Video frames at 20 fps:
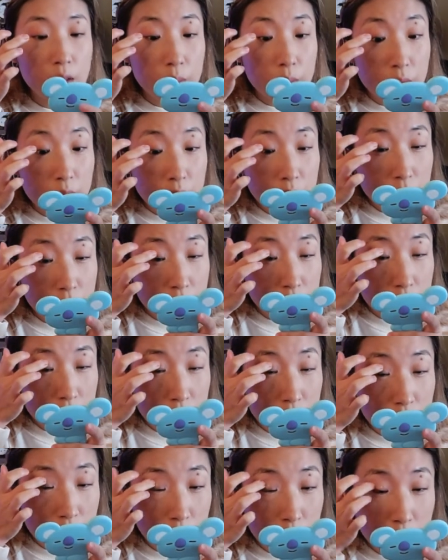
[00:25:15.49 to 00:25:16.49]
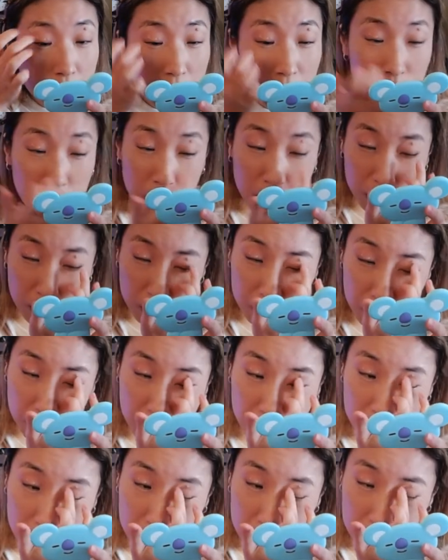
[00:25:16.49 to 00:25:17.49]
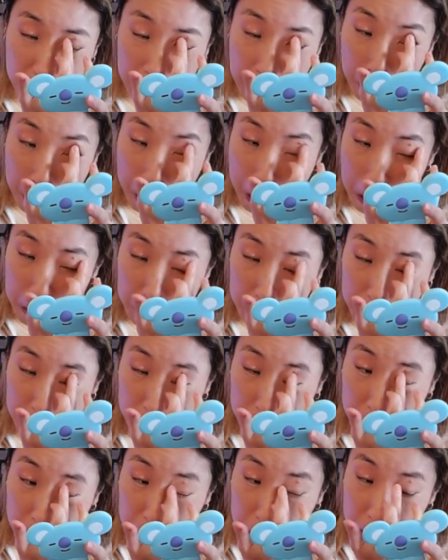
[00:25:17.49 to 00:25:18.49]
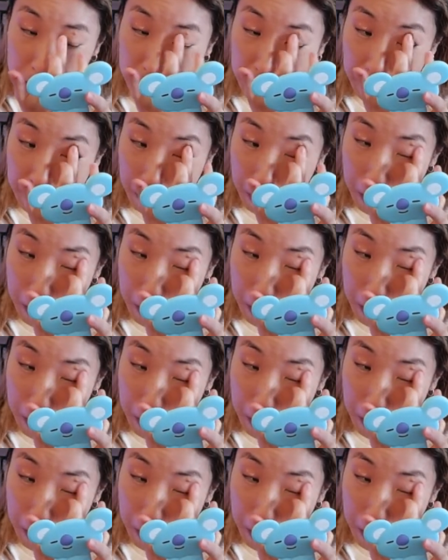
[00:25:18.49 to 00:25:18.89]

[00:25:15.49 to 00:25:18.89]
because the plan was just to